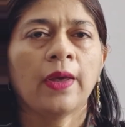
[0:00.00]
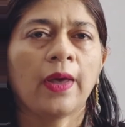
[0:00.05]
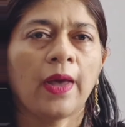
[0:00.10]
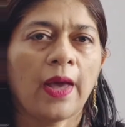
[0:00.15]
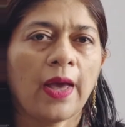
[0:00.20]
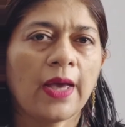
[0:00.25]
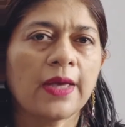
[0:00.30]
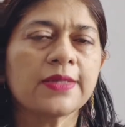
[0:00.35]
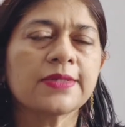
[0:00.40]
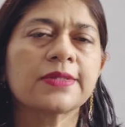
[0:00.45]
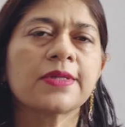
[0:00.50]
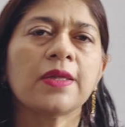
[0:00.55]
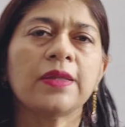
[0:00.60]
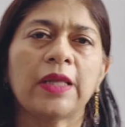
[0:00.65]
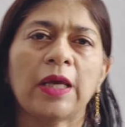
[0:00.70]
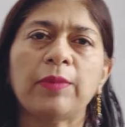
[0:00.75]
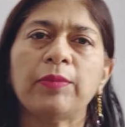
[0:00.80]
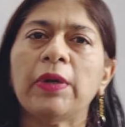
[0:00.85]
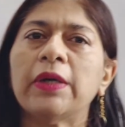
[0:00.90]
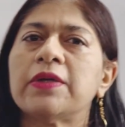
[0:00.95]
As the
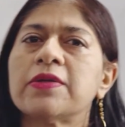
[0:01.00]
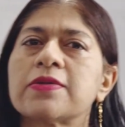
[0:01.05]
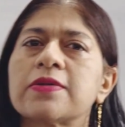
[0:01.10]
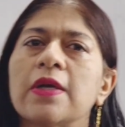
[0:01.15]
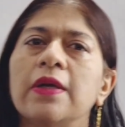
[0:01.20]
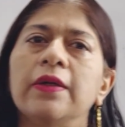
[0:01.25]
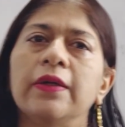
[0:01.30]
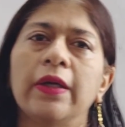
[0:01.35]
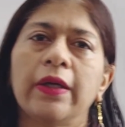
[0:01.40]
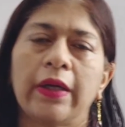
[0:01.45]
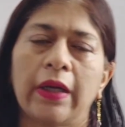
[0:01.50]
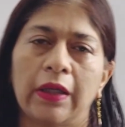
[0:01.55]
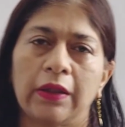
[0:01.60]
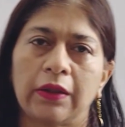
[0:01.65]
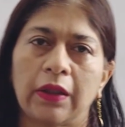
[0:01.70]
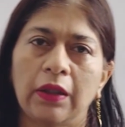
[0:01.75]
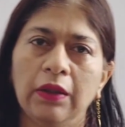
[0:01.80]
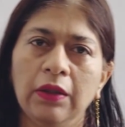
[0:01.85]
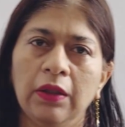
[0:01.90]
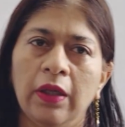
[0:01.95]
name it is
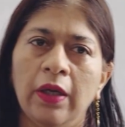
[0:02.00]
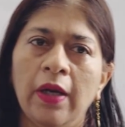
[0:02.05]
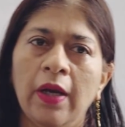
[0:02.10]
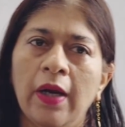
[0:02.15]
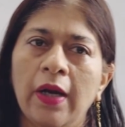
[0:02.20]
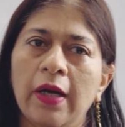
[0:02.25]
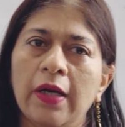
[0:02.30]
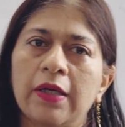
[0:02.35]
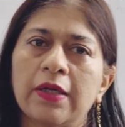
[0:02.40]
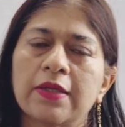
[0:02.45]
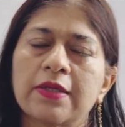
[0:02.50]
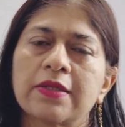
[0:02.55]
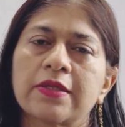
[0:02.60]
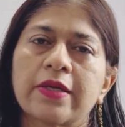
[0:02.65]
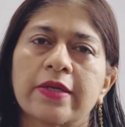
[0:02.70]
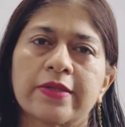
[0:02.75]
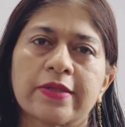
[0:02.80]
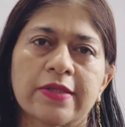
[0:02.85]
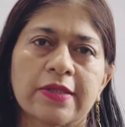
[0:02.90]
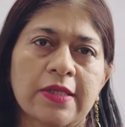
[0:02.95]
indicating, it is
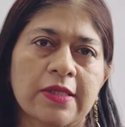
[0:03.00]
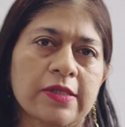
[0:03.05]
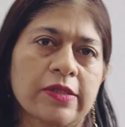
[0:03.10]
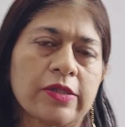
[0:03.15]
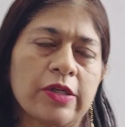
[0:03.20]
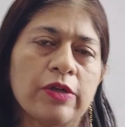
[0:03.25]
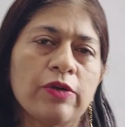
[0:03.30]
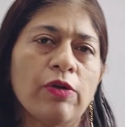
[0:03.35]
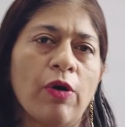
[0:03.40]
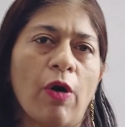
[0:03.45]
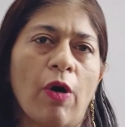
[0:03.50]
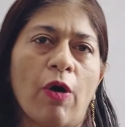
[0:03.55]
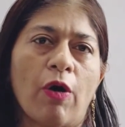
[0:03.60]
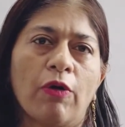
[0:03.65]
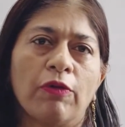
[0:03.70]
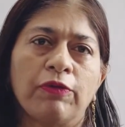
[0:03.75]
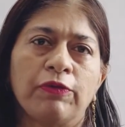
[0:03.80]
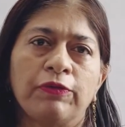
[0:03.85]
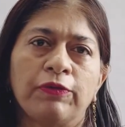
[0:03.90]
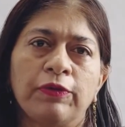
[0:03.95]
consisting
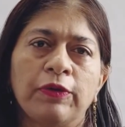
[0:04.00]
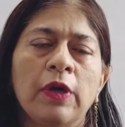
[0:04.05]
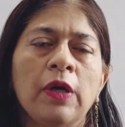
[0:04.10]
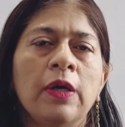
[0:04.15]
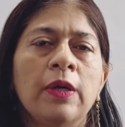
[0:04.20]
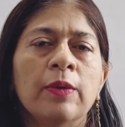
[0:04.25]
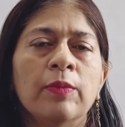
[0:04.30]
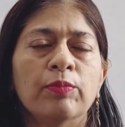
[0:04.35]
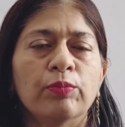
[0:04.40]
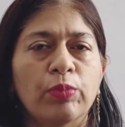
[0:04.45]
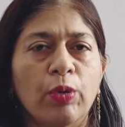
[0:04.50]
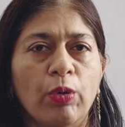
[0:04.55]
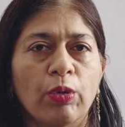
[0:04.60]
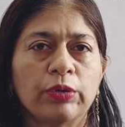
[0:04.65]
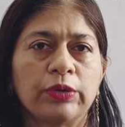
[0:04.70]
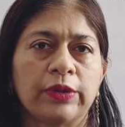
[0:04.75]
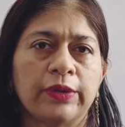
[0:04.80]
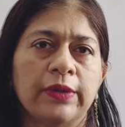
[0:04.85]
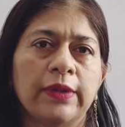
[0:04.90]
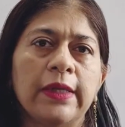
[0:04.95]
of
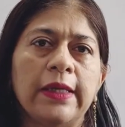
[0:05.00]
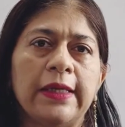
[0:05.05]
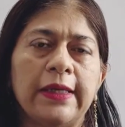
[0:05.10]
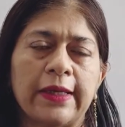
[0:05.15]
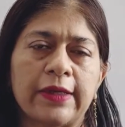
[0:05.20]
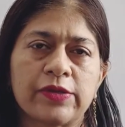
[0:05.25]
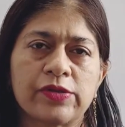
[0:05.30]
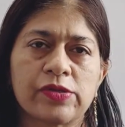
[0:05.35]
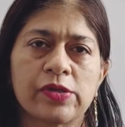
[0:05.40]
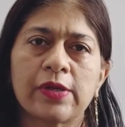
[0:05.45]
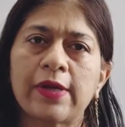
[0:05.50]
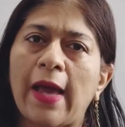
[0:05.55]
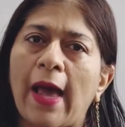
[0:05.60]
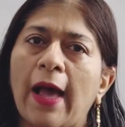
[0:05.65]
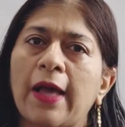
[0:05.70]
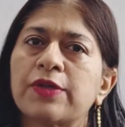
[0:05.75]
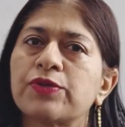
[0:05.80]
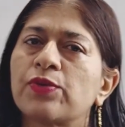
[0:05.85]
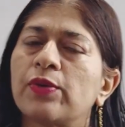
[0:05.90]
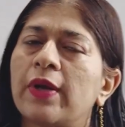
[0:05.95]
both electric
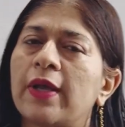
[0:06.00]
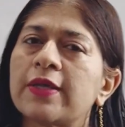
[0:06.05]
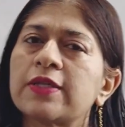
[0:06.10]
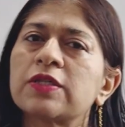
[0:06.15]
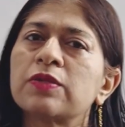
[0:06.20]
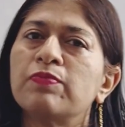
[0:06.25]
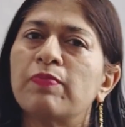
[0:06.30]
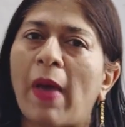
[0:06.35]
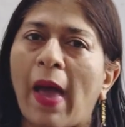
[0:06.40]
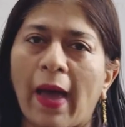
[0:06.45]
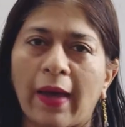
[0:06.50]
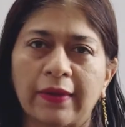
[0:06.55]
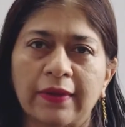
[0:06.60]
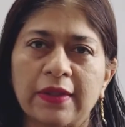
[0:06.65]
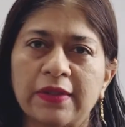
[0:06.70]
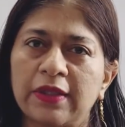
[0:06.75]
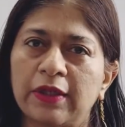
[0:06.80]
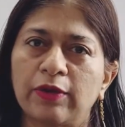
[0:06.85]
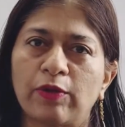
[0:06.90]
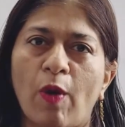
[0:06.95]
as well as
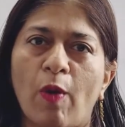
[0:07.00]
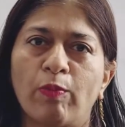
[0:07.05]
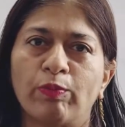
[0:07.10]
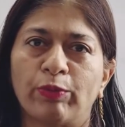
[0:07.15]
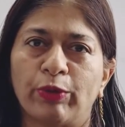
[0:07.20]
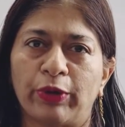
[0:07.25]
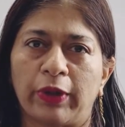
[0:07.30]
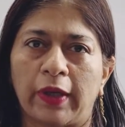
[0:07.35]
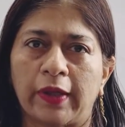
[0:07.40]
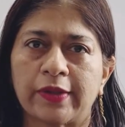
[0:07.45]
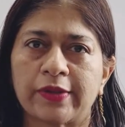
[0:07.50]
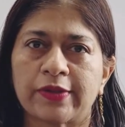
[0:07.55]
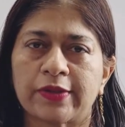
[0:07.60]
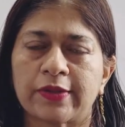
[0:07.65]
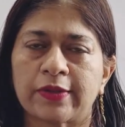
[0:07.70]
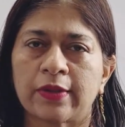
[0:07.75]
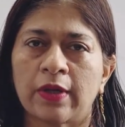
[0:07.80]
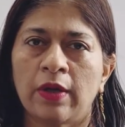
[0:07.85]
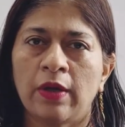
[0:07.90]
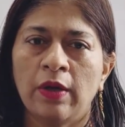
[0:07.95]
magnetic
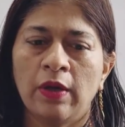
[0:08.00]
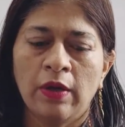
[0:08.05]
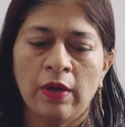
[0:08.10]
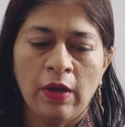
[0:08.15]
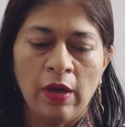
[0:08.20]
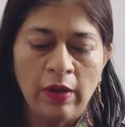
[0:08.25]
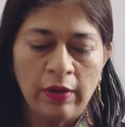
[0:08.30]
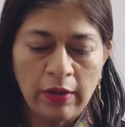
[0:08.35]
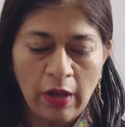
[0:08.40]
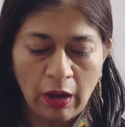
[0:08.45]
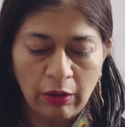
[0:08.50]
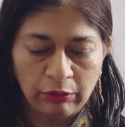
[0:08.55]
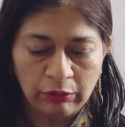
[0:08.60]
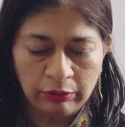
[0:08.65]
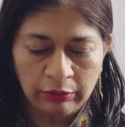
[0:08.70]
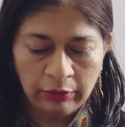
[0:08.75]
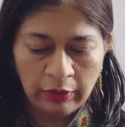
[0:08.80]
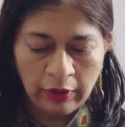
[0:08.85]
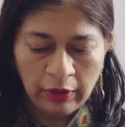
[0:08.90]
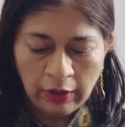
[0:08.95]
components.
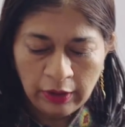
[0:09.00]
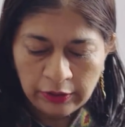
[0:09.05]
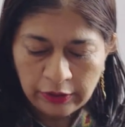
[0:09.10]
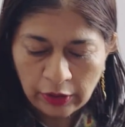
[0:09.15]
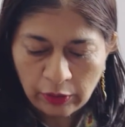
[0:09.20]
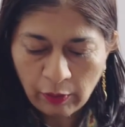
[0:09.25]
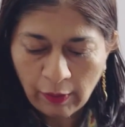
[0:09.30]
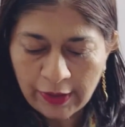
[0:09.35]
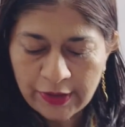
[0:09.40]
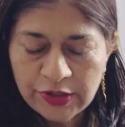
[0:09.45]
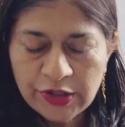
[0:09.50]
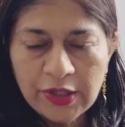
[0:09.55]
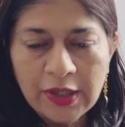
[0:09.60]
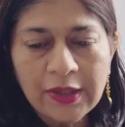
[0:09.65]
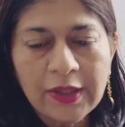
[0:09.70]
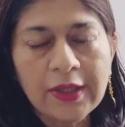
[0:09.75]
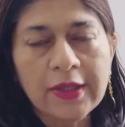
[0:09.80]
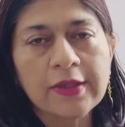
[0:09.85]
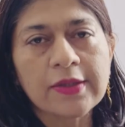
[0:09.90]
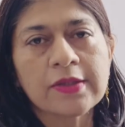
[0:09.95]
Now, the
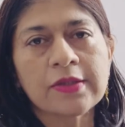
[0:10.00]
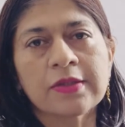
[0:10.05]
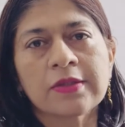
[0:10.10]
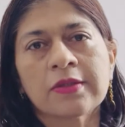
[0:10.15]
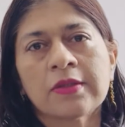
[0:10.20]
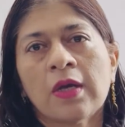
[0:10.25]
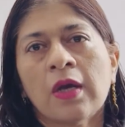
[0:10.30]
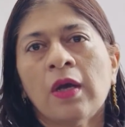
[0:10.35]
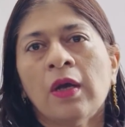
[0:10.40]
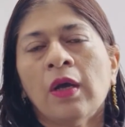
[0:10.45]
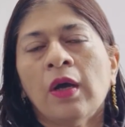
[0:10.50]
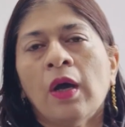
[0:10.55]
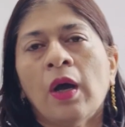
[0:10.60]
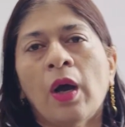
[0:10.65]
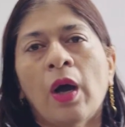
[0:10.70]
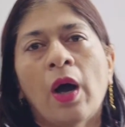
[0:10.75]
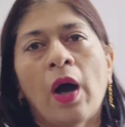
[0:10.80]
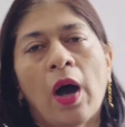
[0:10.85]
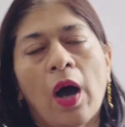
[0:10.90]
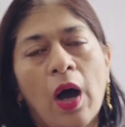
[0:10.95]
question is
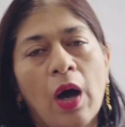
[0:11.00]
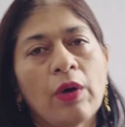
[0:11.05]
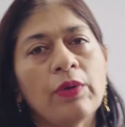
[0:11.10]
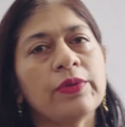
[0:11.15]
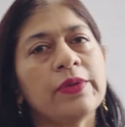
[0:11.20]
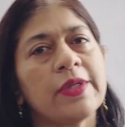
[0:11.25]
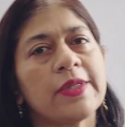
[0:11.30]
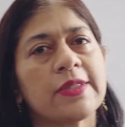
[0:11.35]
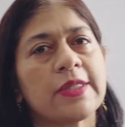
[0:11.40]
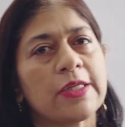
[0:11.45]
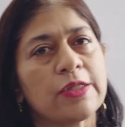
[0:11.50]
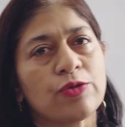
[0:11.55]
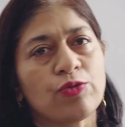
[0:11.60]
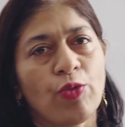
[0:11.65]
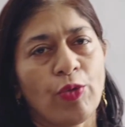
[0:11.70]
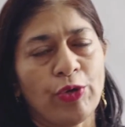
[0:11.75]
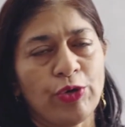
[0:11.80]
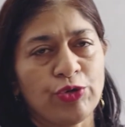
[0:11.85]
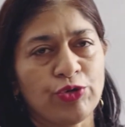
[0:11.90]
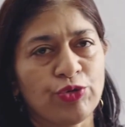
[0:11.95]
how this is
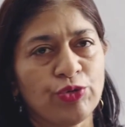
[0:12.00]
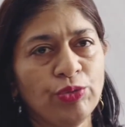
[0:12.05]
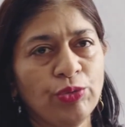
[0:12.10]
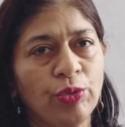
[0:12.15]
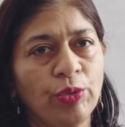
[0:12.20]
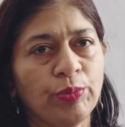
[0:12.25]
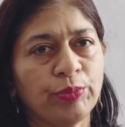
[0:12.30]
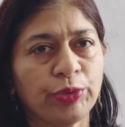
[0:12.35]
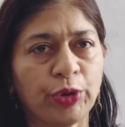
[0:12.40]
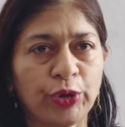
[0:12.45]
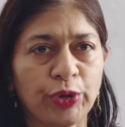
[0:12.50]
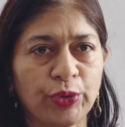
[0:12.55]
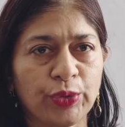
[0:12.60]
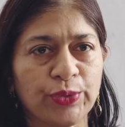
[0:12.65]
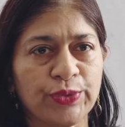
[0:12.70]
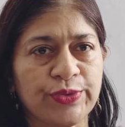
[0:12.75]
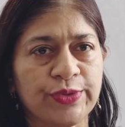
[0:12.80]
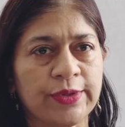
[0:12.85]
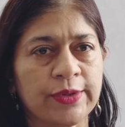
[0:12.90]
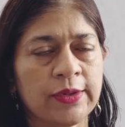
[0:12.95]
going to
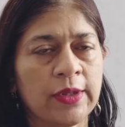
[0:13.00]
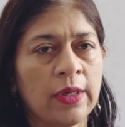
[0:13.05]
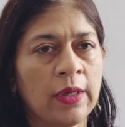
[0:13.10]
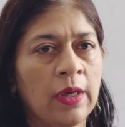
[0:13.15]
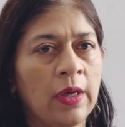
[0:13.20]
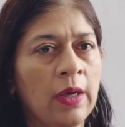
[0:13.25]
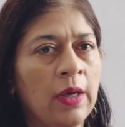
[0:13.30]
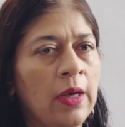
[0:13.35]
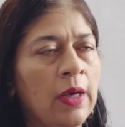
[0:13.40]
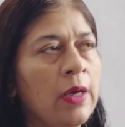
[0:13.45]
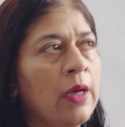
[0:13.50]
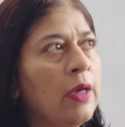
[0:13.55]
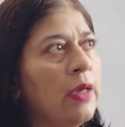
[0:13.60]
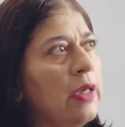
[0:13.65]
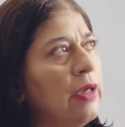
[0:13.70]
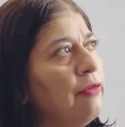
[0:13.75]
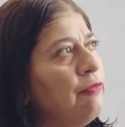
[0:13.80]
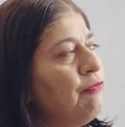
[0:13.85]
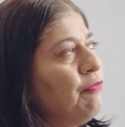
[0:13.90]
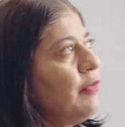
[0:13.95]
produce.
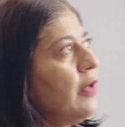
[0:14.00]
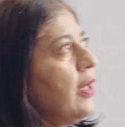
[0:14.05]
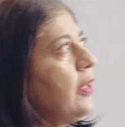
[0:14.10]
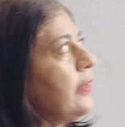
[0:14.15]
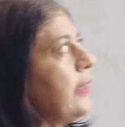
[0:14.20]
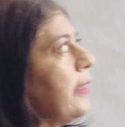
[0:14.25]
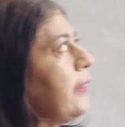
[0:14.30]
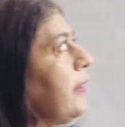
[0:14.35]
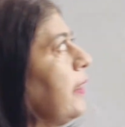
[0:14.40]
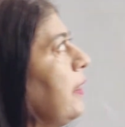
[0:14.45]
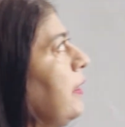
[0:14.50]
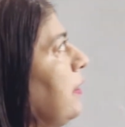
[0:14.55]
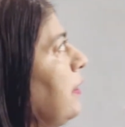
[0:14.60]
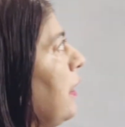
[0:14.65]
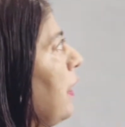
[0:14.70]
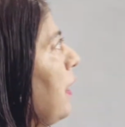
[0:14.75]
If we are taking